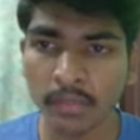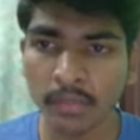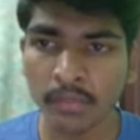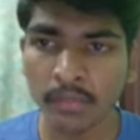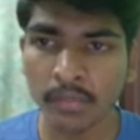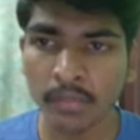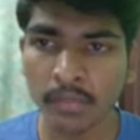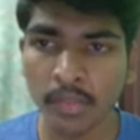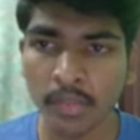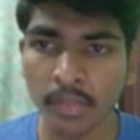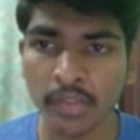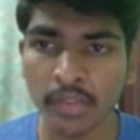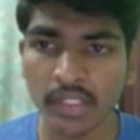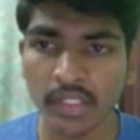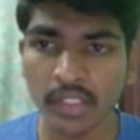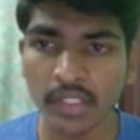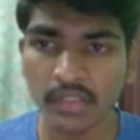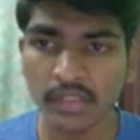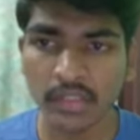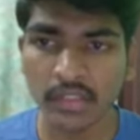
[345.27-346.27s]
produce as
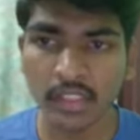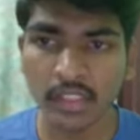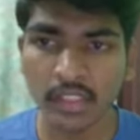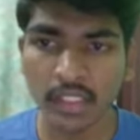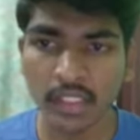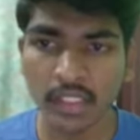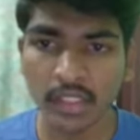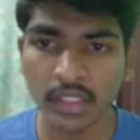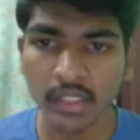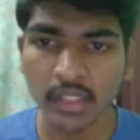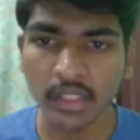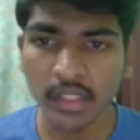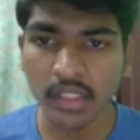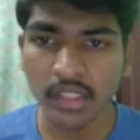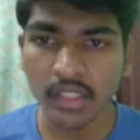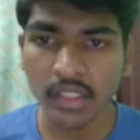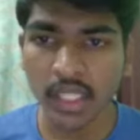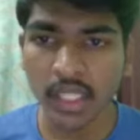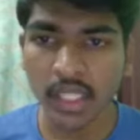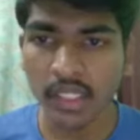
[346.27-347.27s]
30.
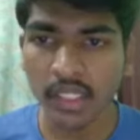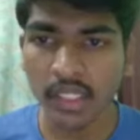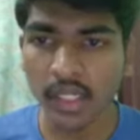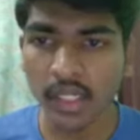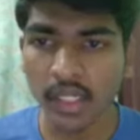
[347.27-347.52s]
Then